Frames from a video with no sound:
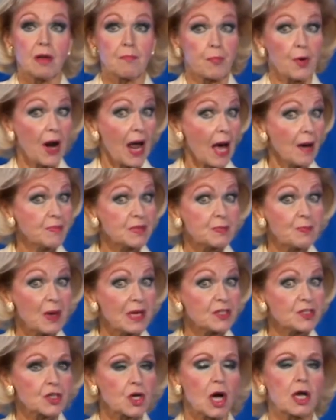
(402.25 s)
perhaps
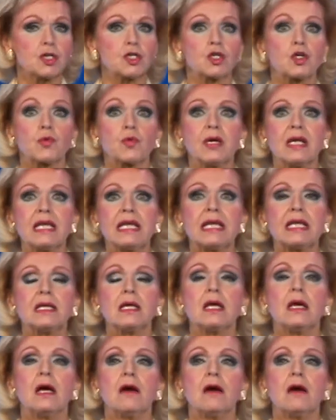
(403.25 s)
based on greed,